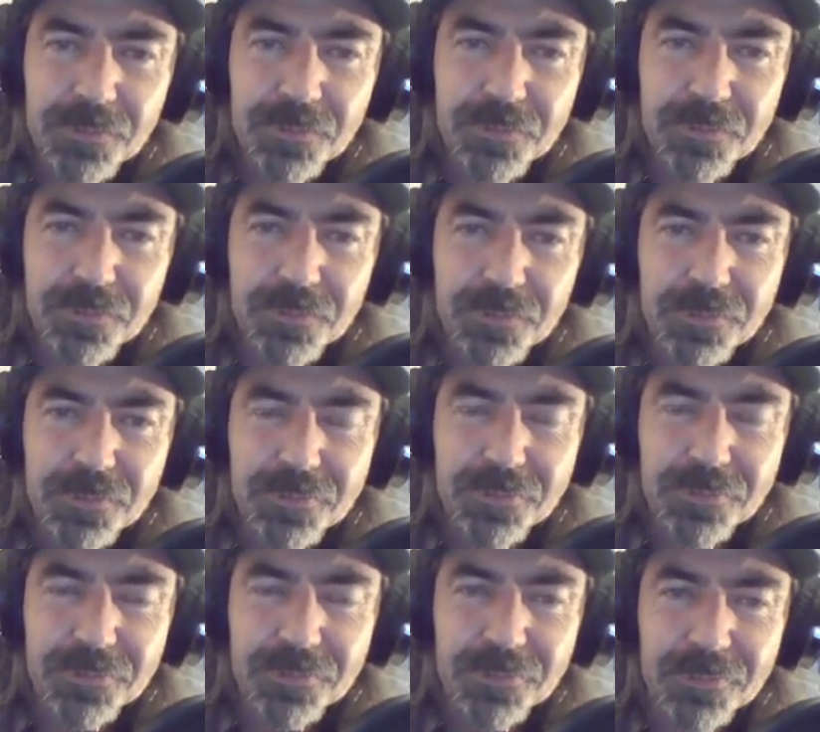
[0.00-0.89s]

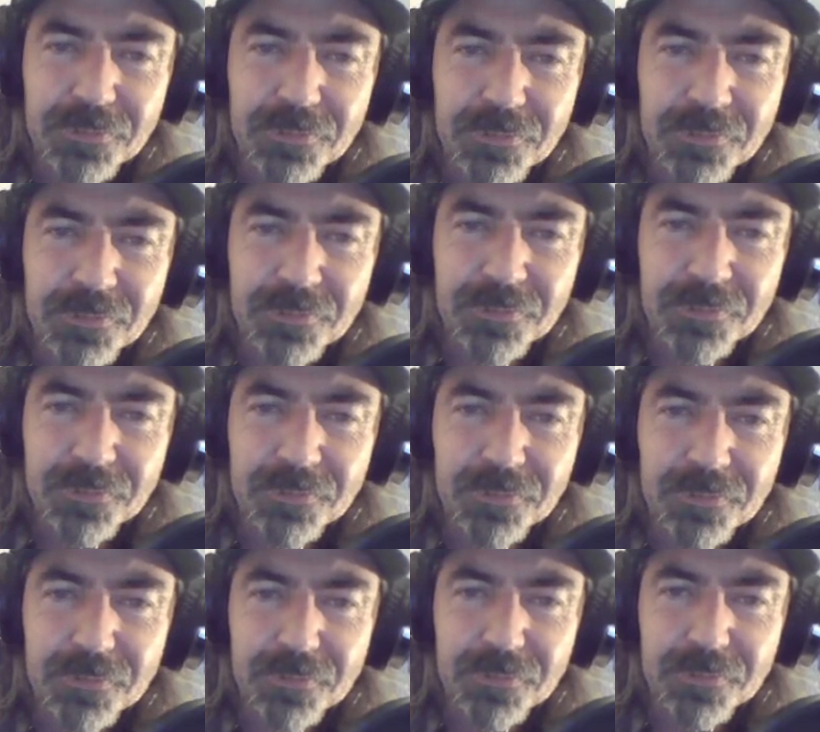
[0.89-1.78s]

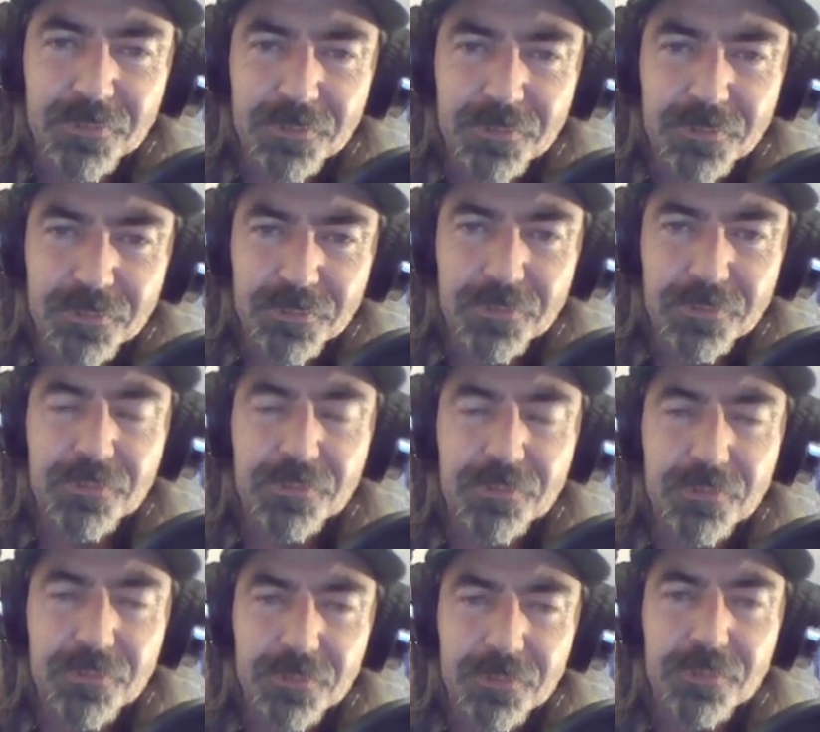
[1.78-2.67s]

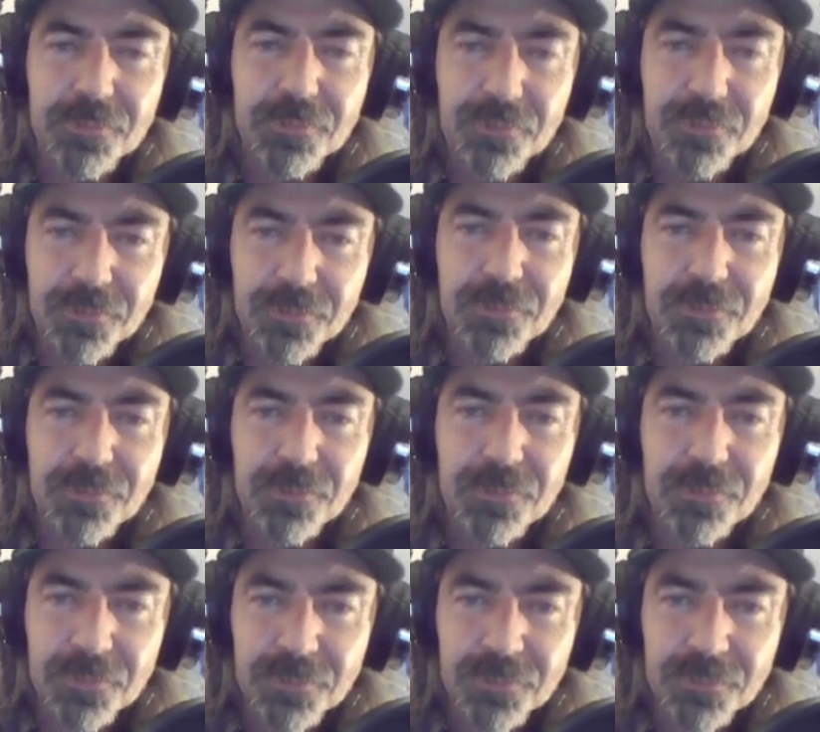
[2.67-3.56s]

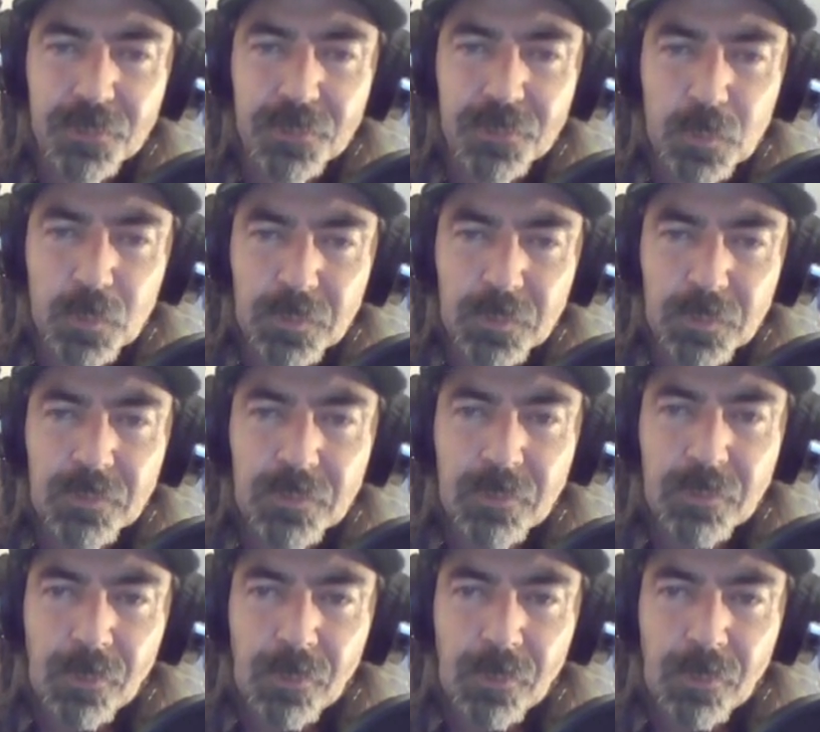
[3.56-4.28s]
(silent)